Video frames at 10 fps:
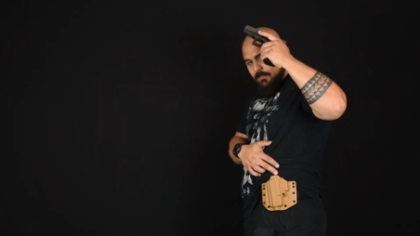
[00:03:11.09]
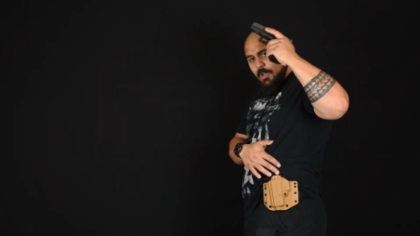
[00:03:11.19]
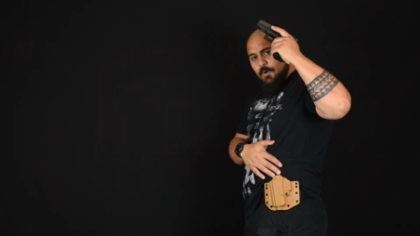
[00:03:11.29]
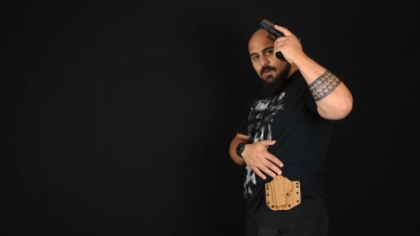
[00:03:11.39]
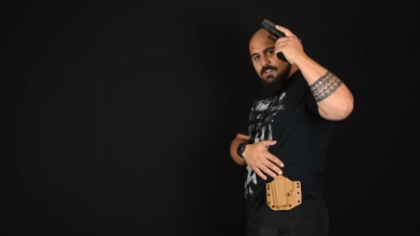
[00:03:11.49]

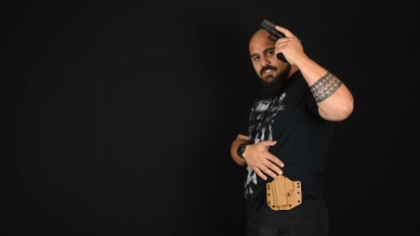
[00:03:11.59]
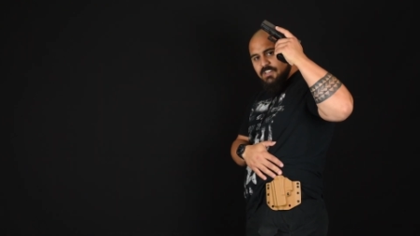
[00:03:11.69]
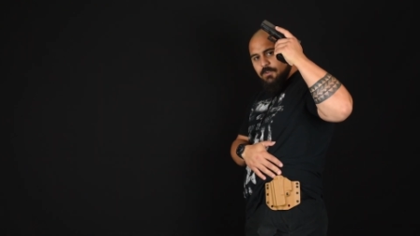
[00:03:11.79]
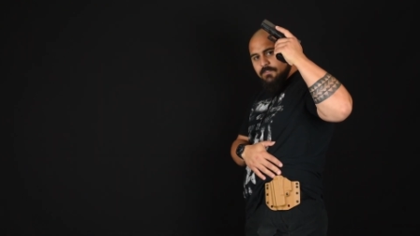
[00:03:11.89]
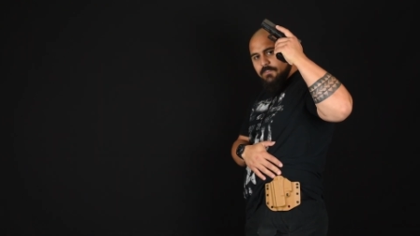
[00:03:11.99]
low
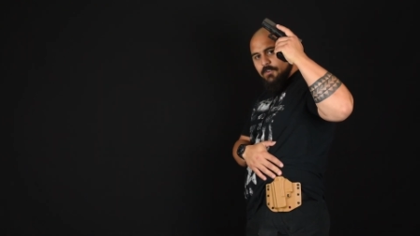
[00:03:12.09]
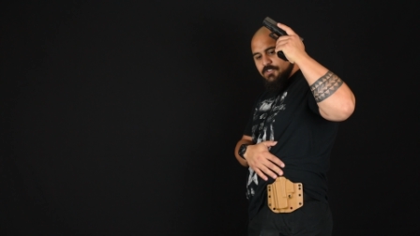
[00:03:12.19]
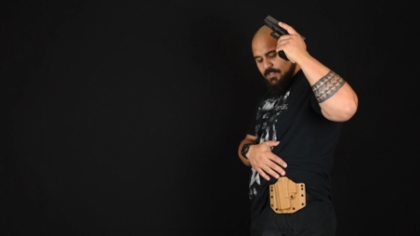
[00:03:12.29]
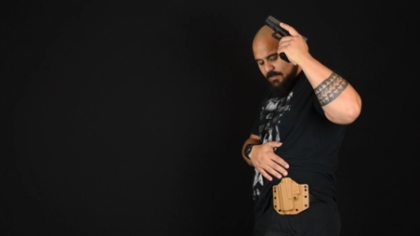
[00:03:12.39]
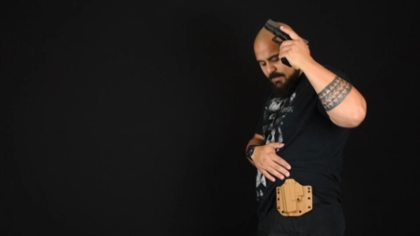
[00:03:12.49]
shield
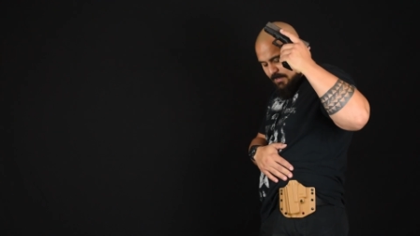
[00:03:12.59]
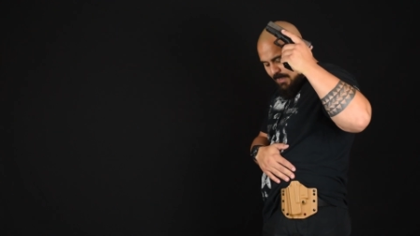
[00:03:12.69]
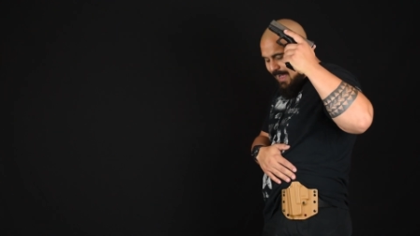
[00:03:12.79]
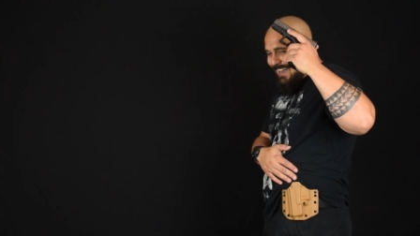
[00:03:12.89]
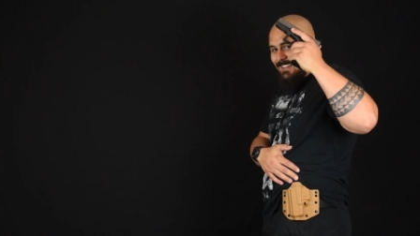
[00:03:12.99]
version.
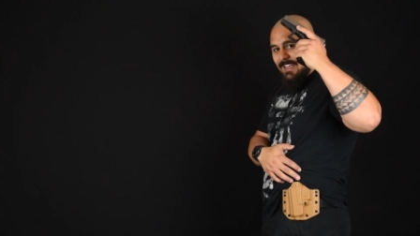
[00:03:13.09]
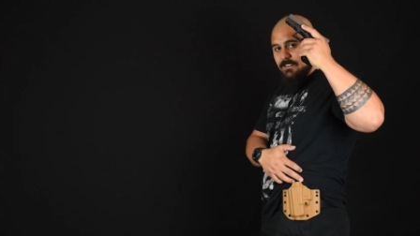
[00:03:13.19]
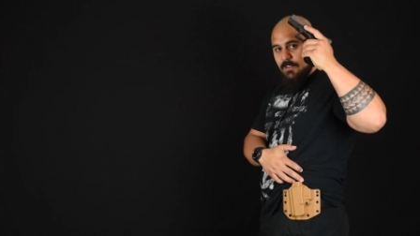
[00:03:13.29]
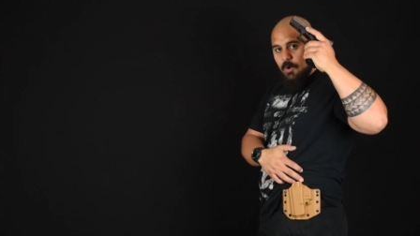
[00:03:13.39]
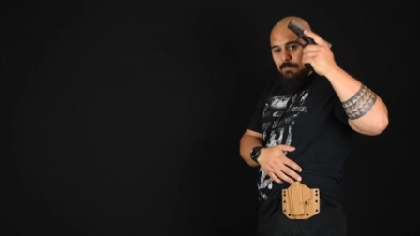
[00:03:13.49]
I
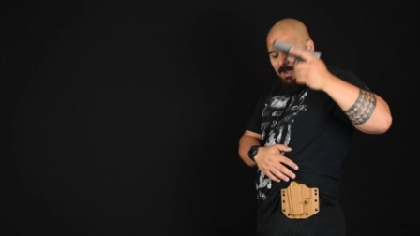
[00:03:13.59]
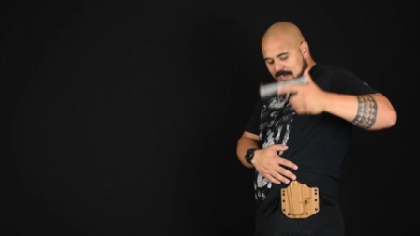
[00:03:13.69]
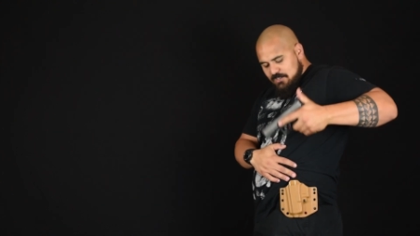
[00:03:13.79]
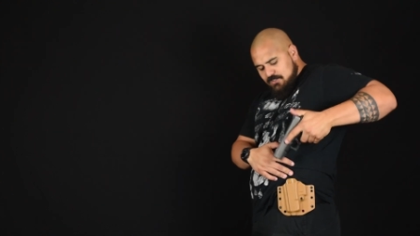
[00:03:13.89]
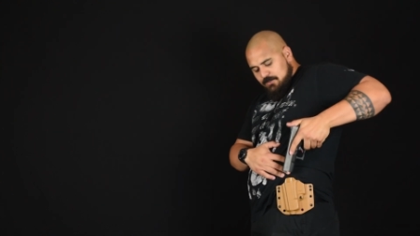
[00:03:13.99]
like low
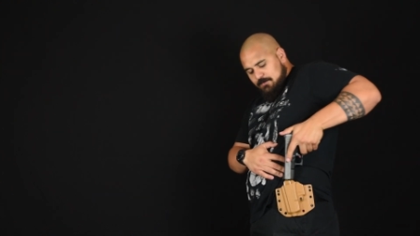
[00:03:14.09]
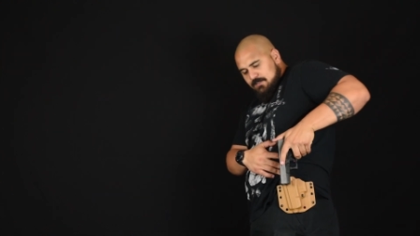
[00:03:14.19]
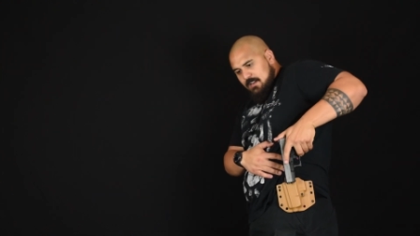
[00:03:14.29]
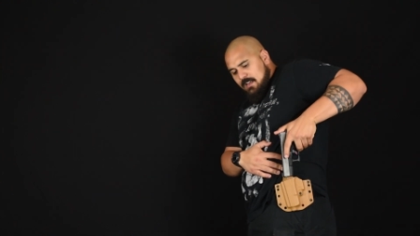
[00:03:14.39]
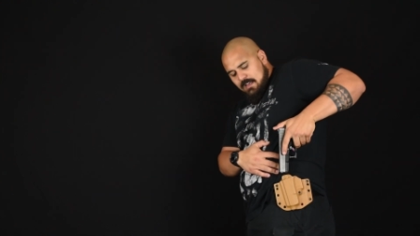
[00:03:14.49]
body shields.
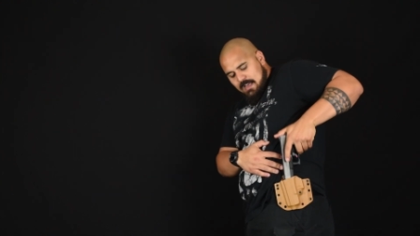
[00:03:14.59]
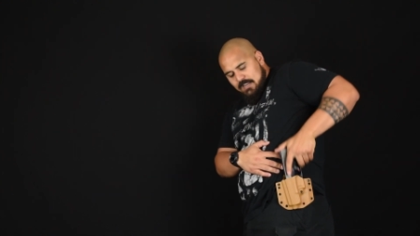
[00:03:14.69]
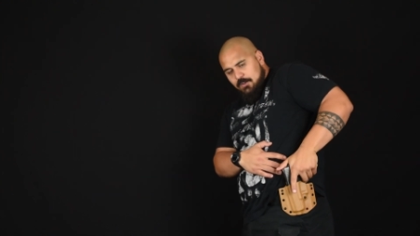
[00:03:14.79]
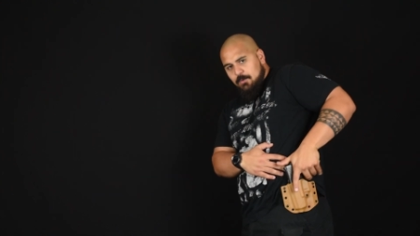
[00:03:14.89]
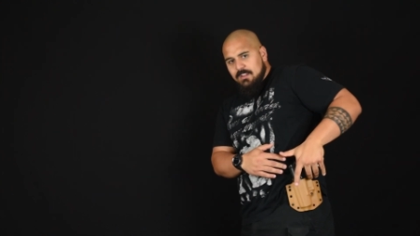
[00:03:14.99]

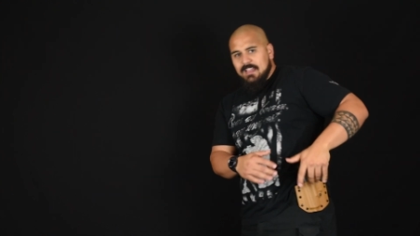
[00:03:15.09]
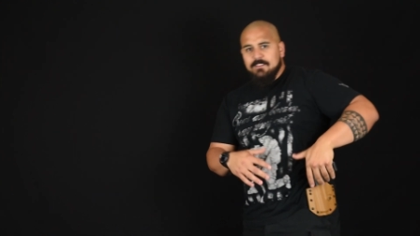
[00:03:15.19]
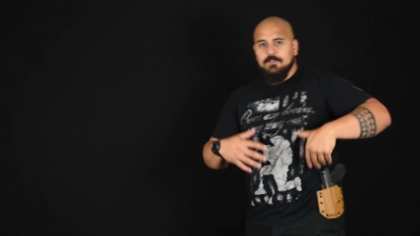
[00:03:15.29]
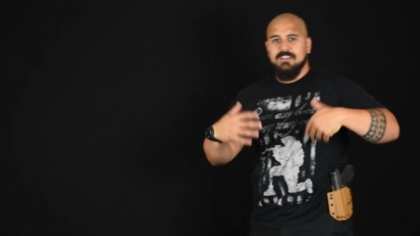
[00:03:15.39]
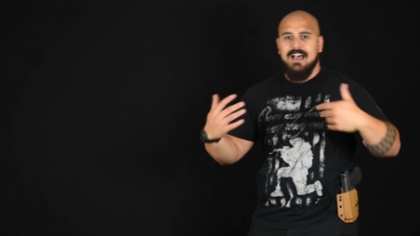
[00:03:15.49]
I don't
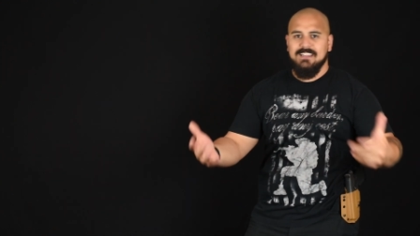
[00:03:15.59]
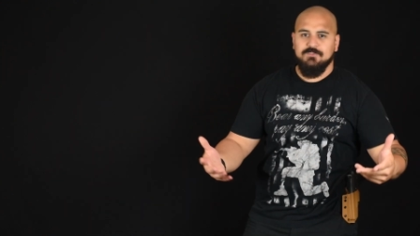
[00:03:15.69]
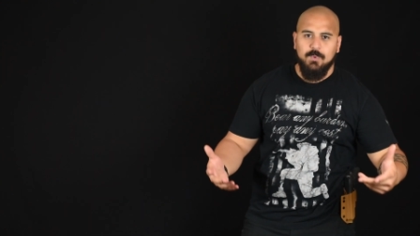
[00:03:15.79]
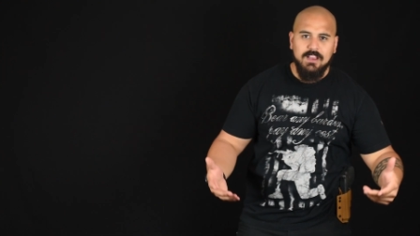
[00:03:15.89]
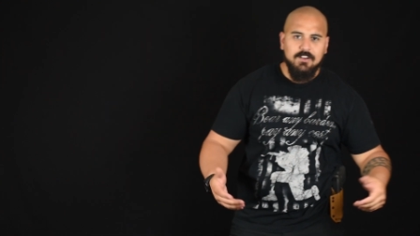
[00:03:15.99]
like those high
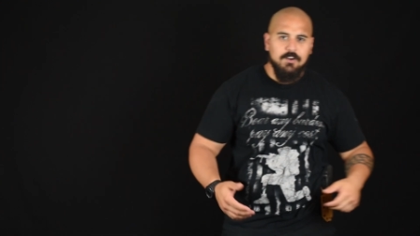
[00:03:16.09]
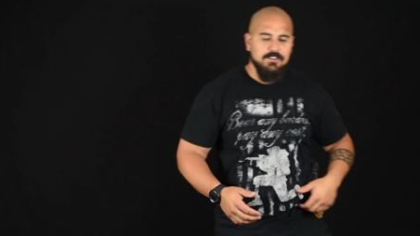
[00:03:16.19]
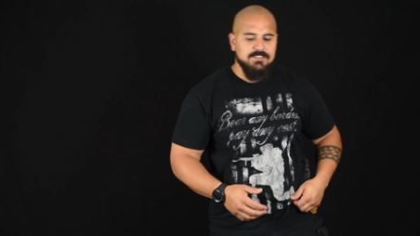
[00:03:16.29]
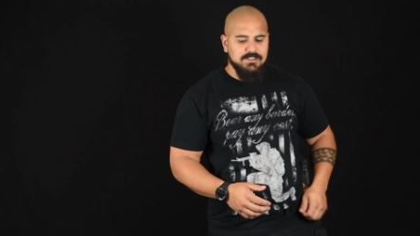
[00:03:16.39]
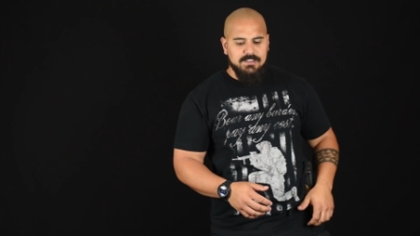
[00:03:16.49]
sweat
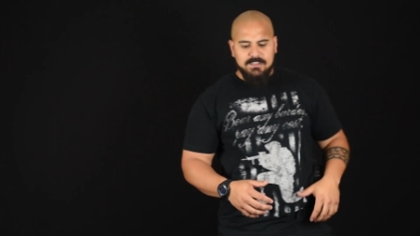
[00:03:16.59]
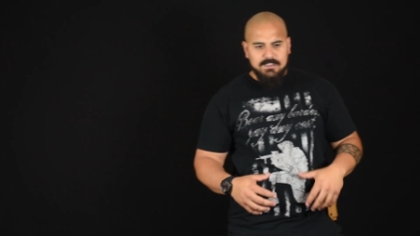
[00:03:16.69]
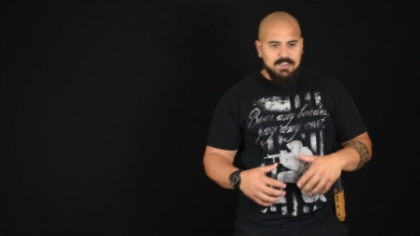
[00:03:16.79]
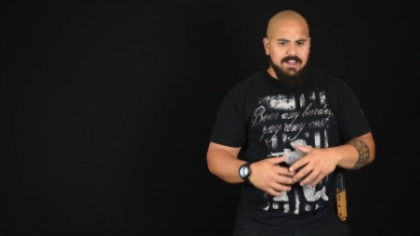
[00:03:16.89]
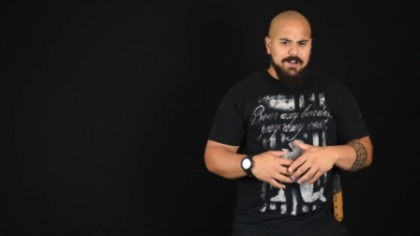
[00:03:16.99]
guards.
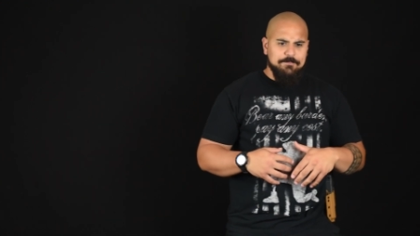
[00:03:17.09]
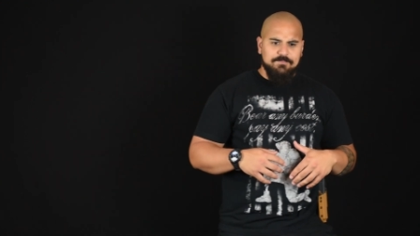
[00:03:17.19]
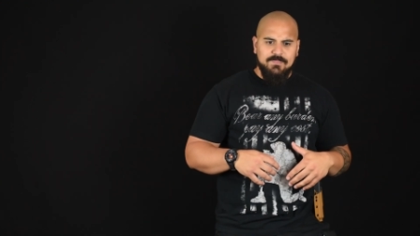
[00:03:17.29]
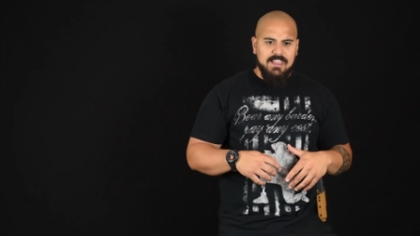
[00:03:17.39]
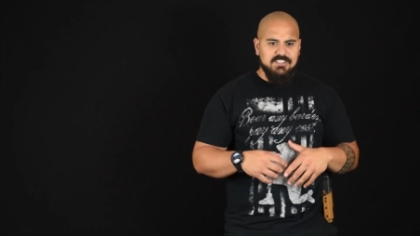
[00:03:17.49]

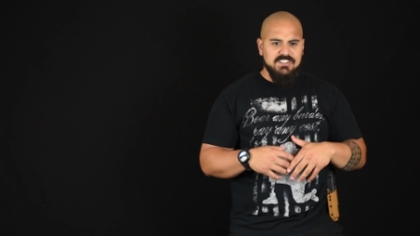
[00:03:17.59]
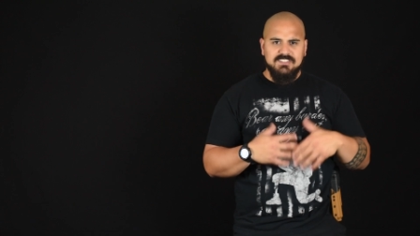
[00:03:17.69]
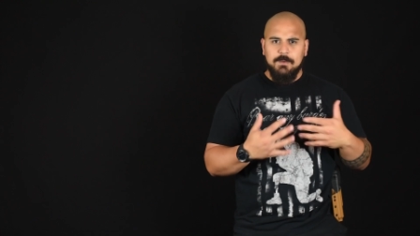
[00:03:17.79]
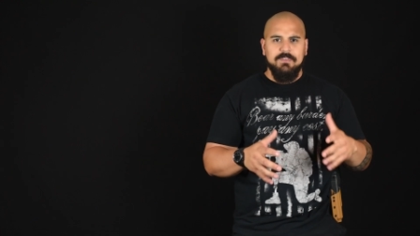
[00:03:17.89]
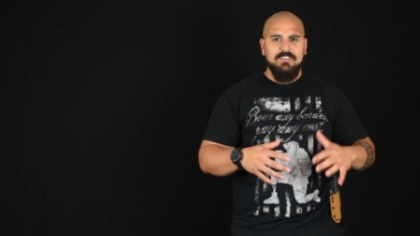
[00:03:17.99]
It's
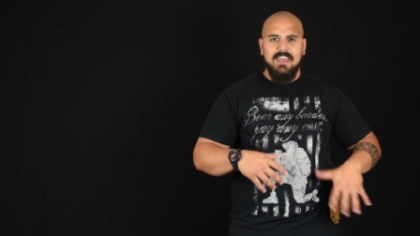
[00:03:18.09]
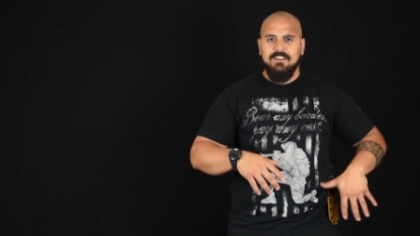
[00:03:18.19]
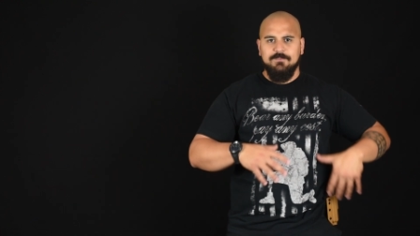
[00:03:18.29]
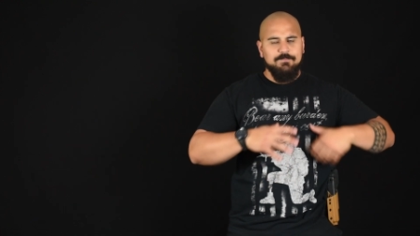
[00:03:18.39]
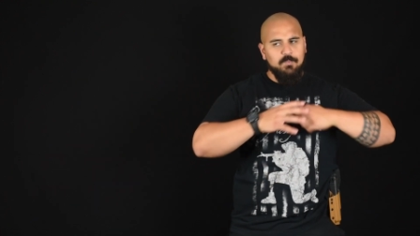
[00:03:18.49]
just something
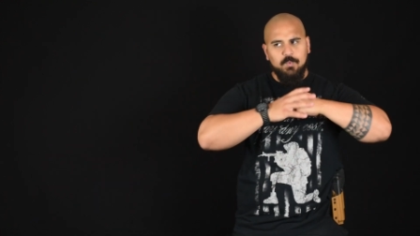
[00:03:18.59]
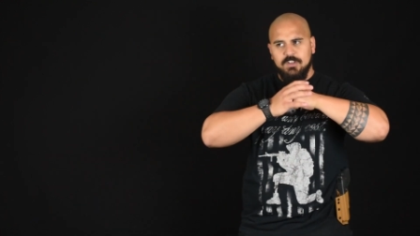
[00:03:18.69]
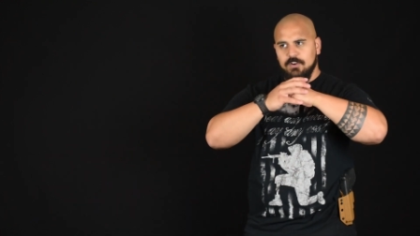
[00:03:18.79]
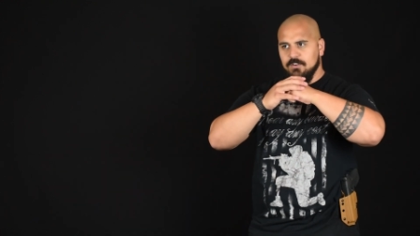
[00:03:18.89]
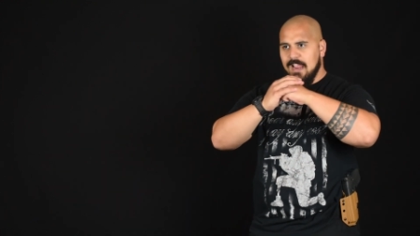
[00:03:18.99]
that when
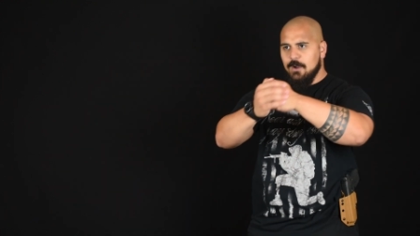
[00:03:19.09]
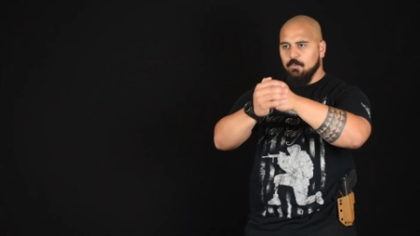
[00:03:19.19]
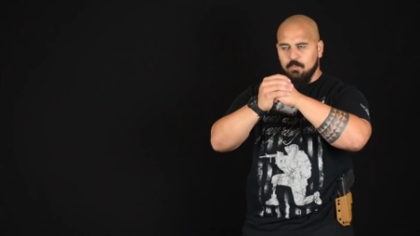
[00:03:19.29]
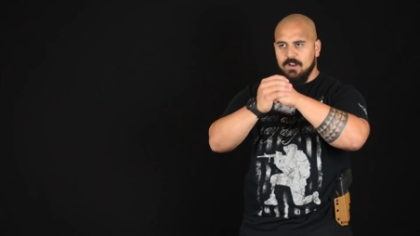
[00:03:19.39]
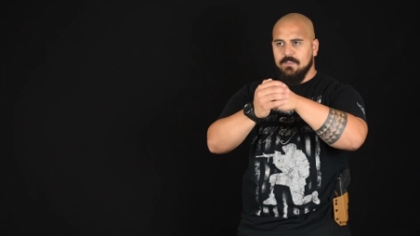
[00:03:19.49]
you're
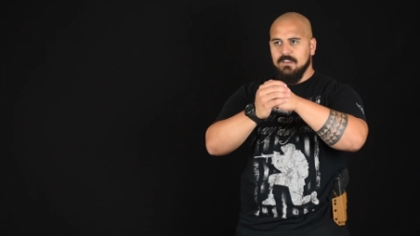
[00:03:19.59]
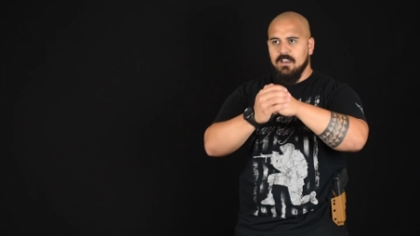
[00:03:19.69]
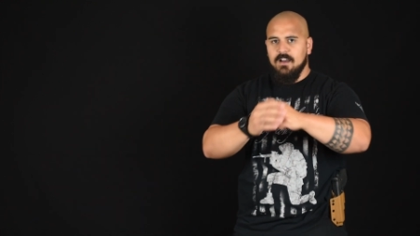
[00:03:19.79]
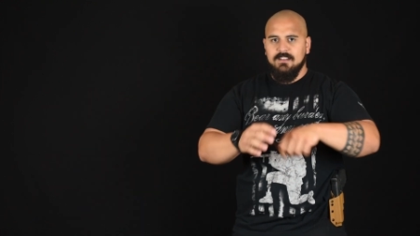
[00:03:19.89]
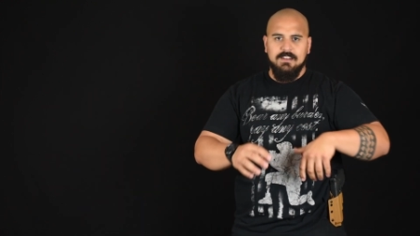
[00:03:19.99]
out running the
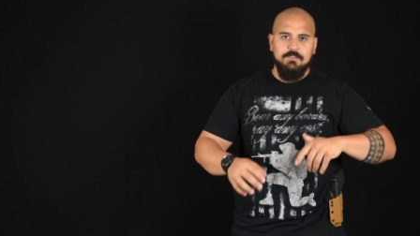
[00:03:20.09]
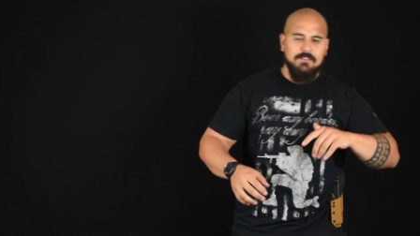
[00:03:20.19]
gun, and if